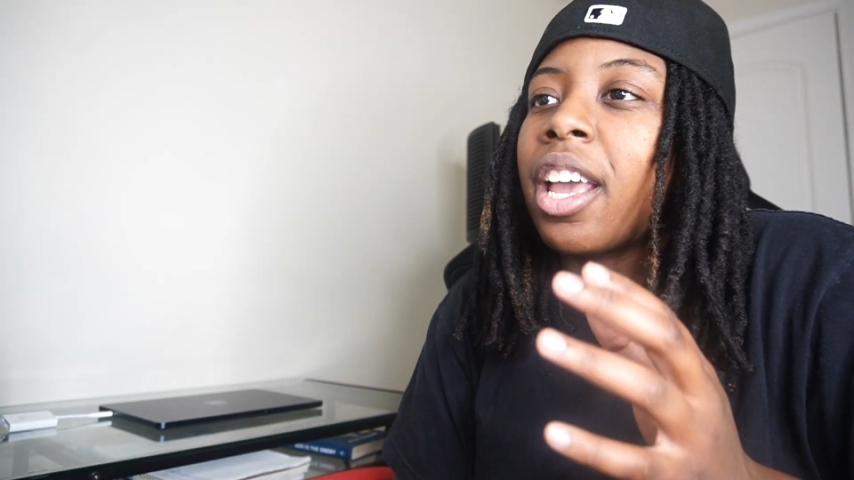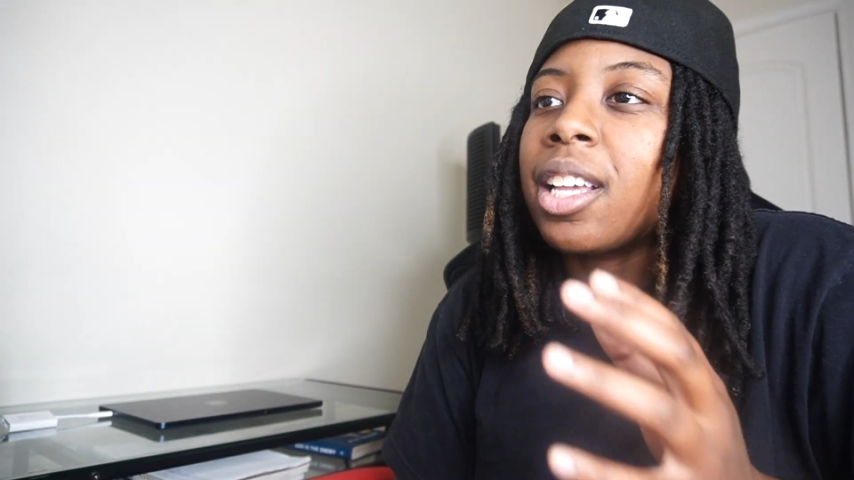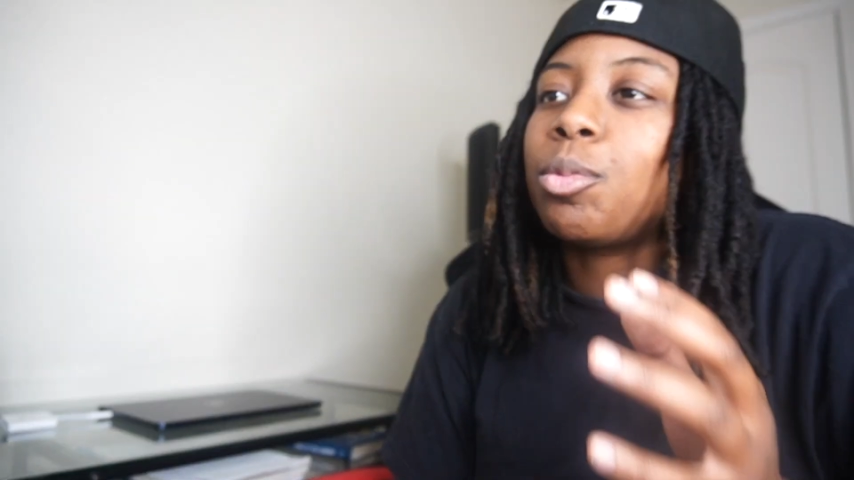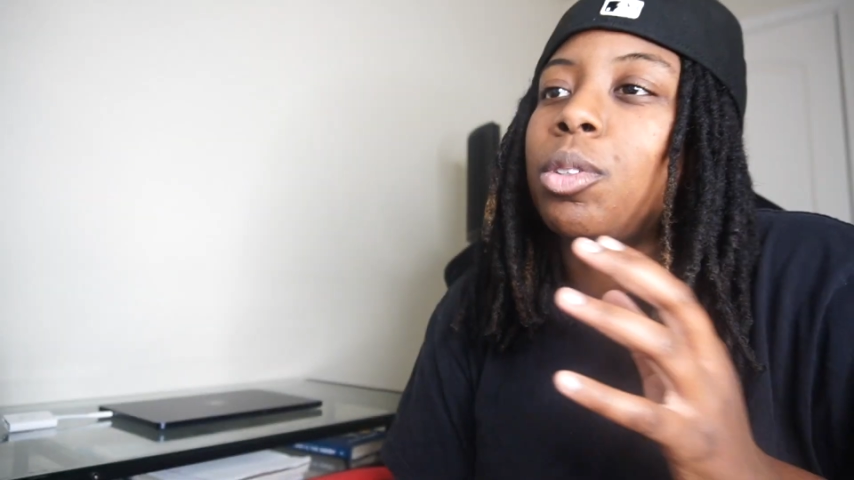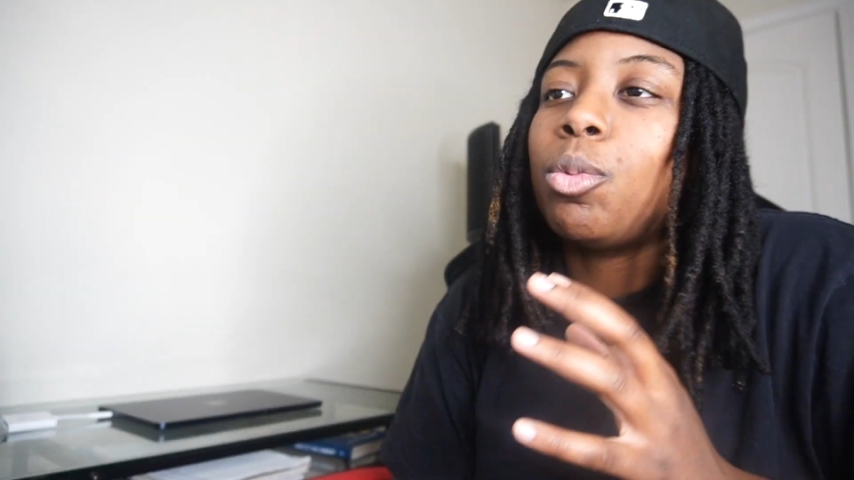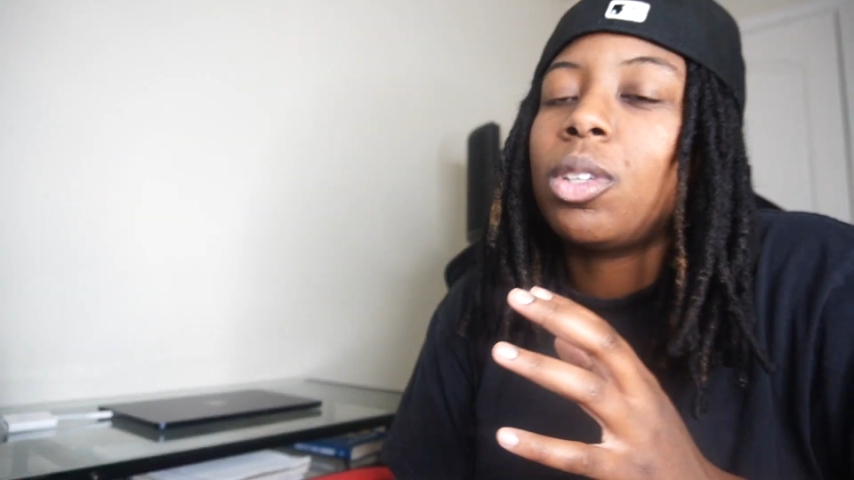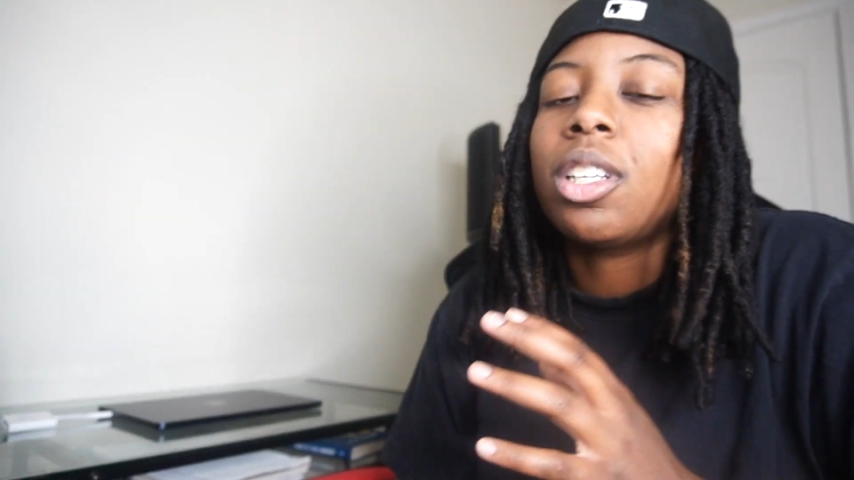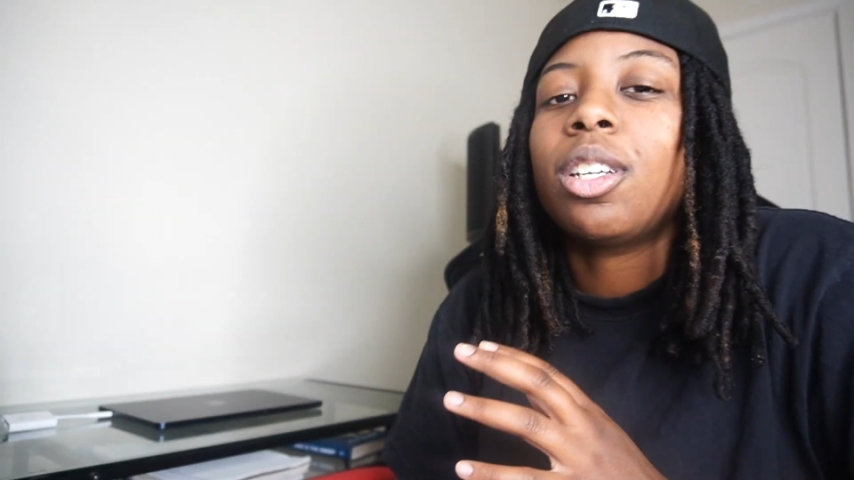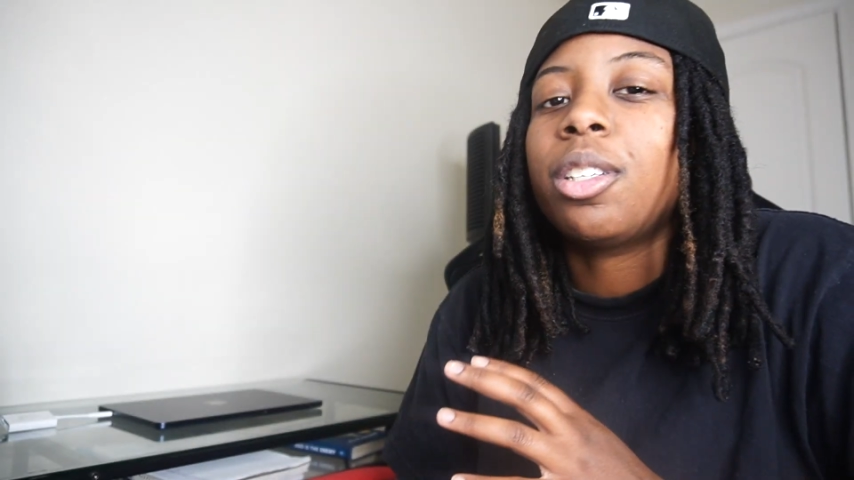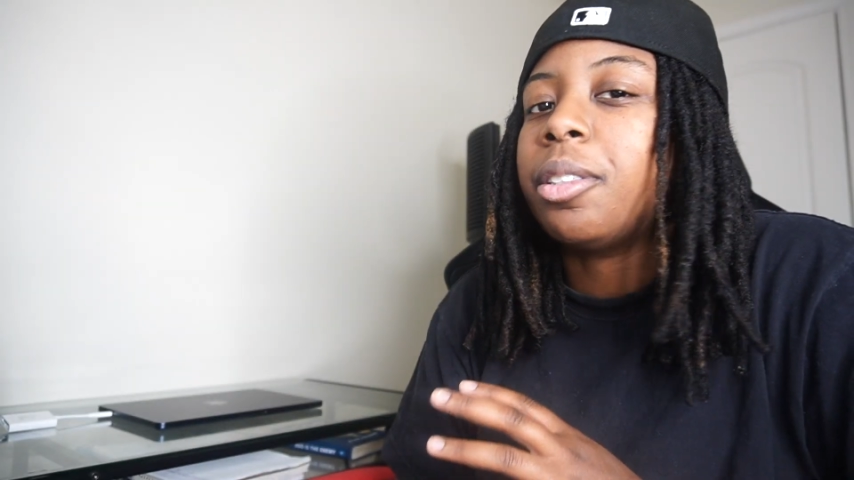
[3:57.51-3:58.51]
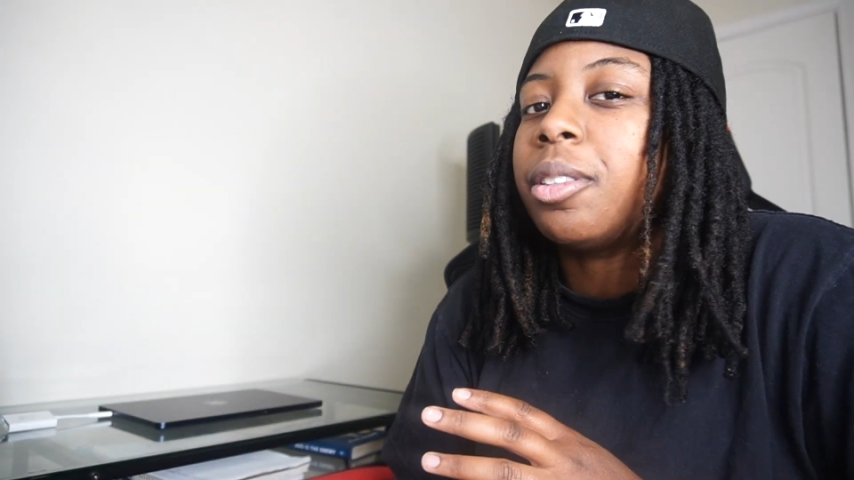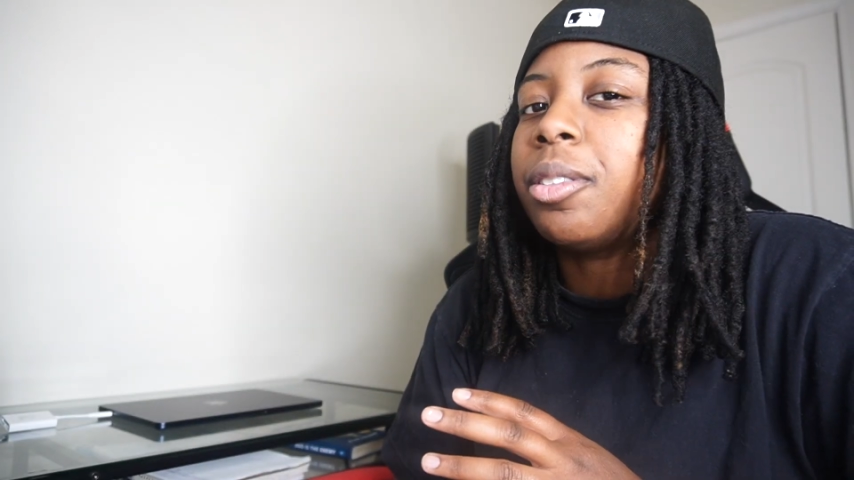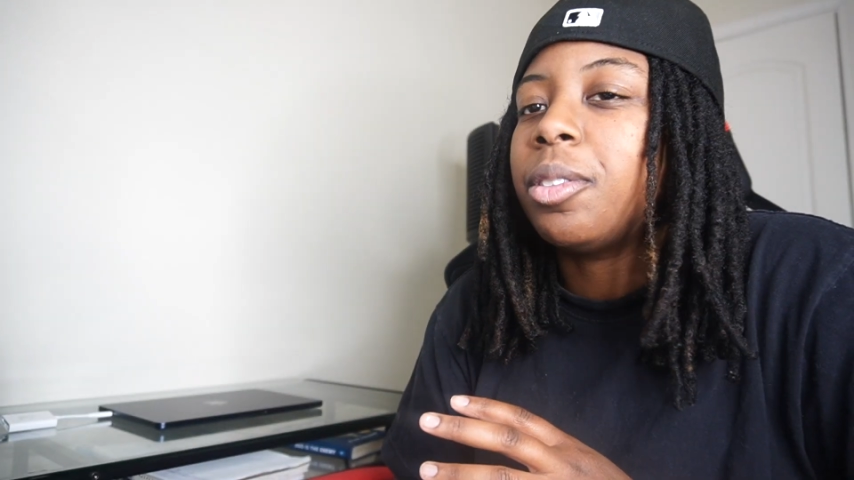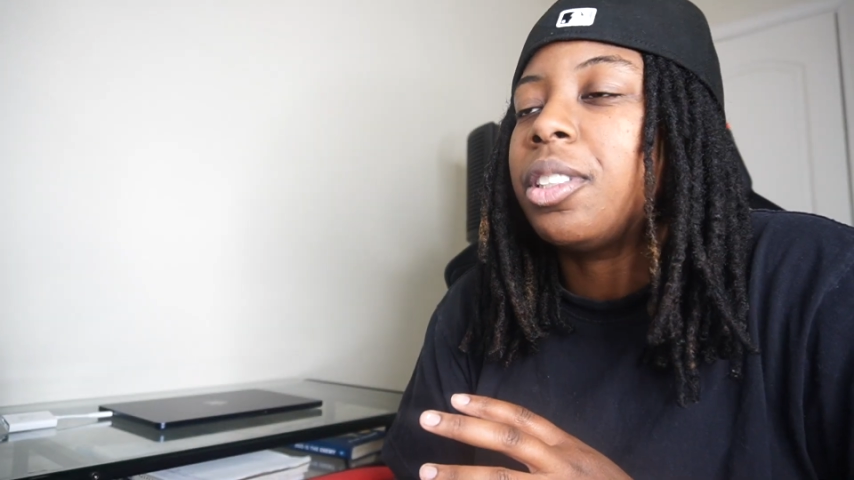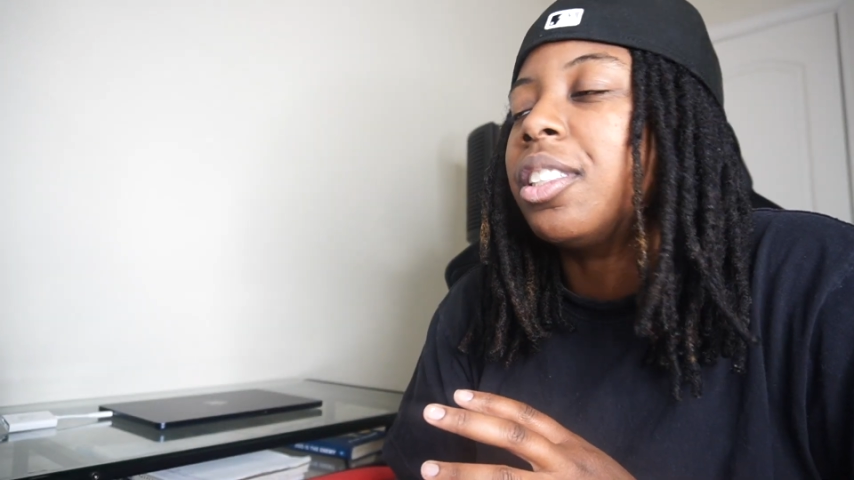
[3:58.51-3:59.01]
as we went
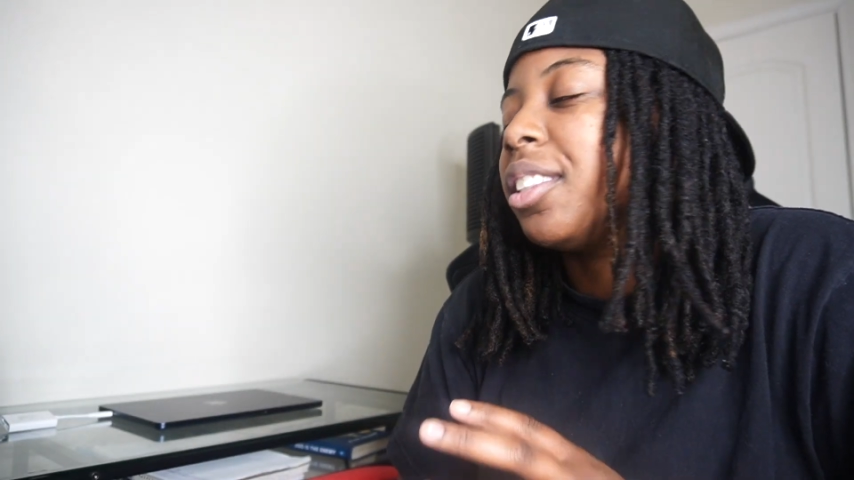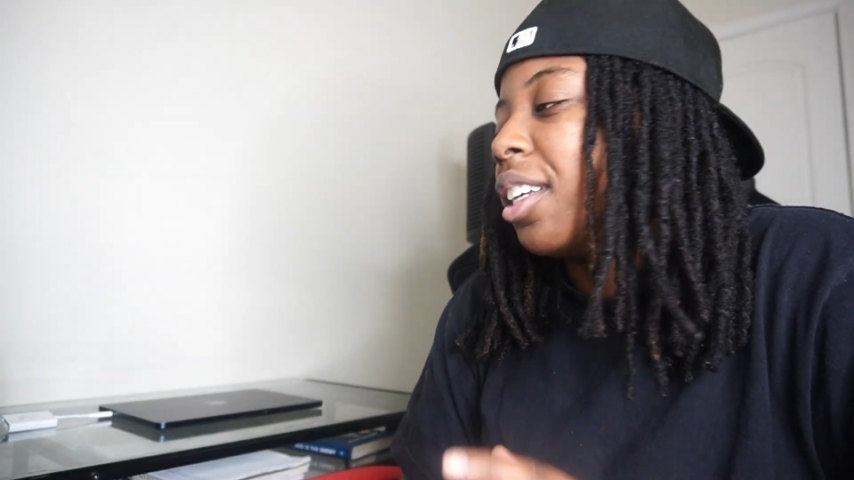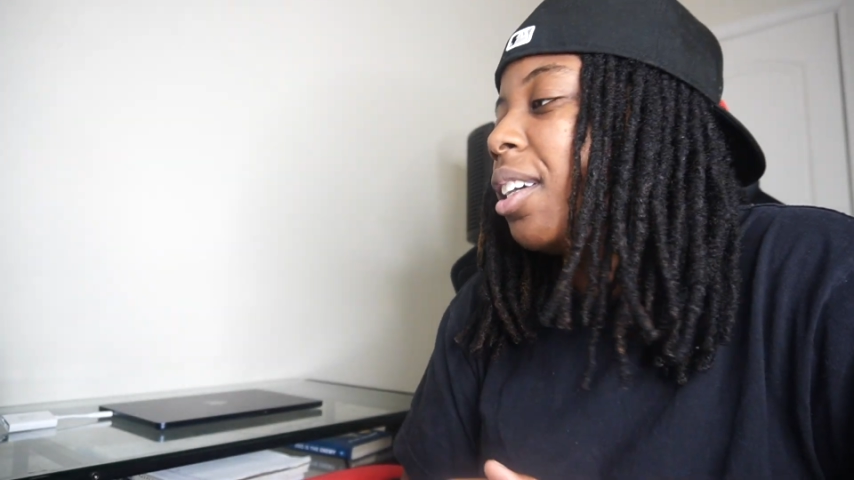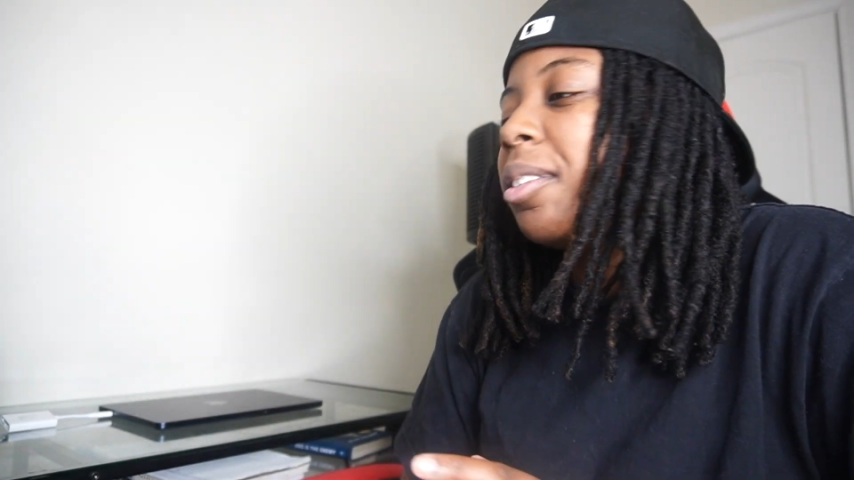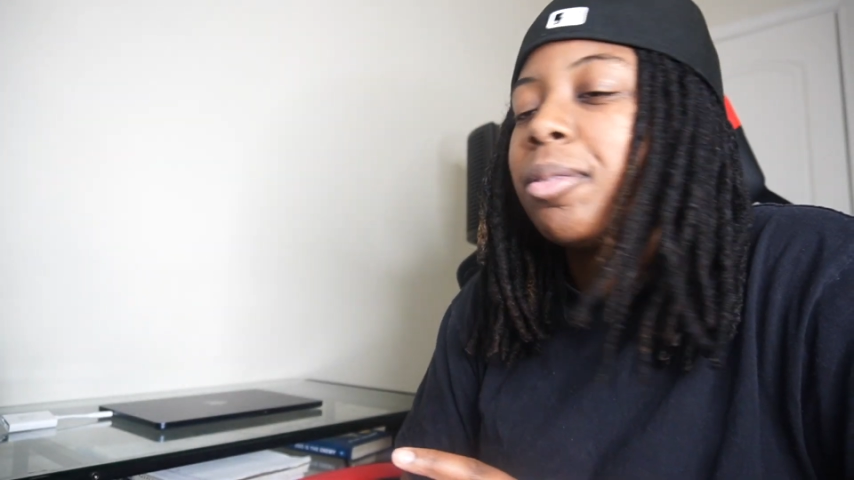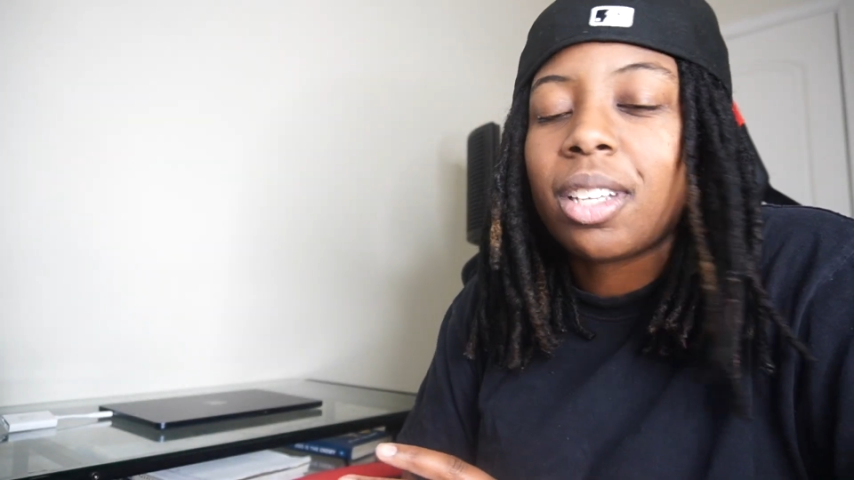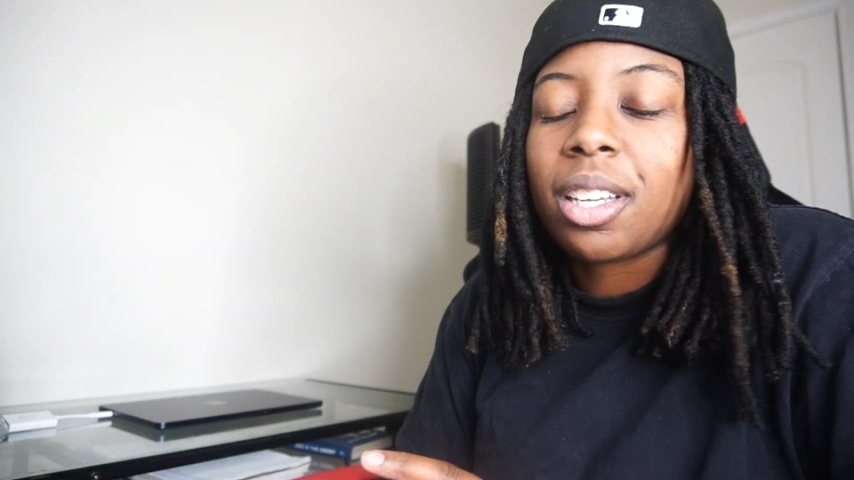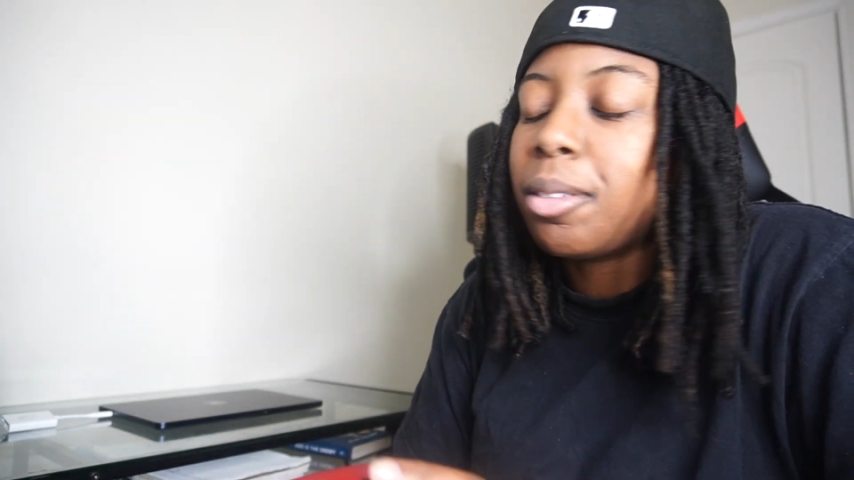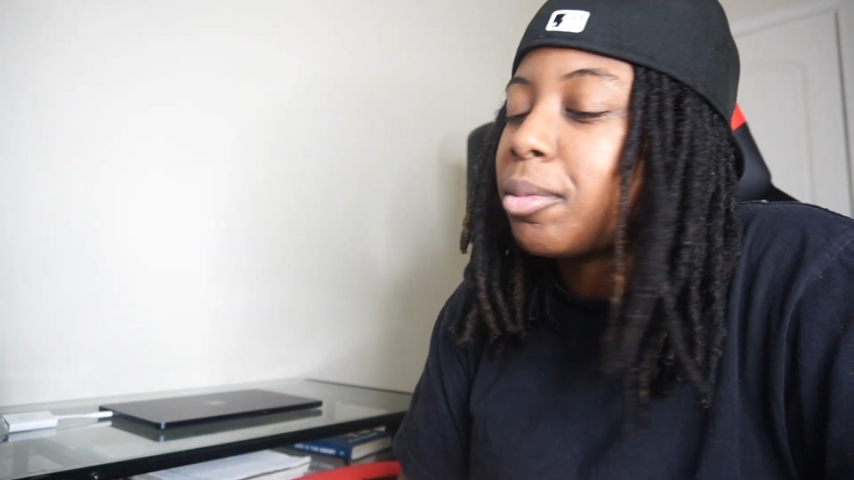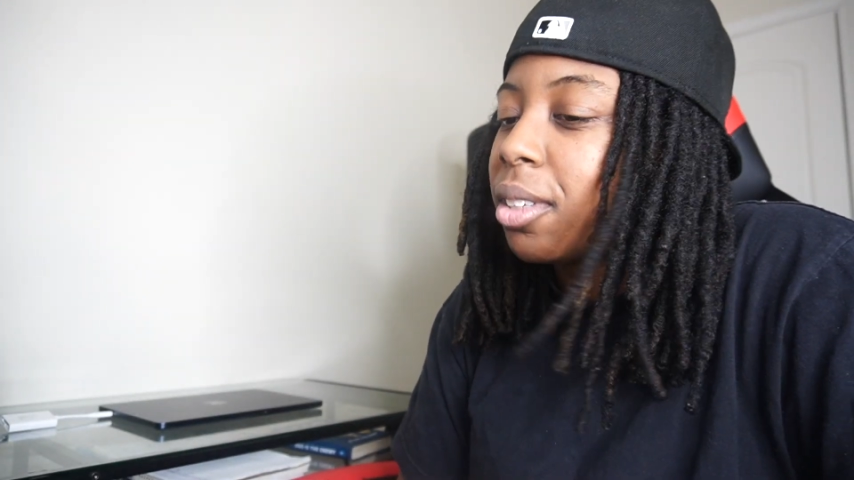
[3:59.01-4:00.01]
along with the damn, damn,